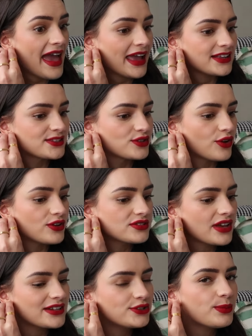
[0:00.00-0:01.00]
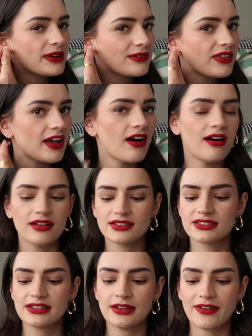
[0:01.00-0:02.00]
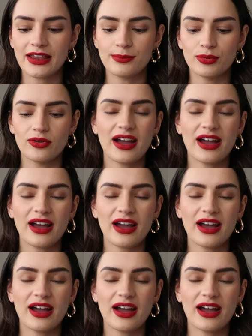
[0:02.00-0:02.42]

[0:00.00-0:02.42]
ASOS. I do believe they are still available.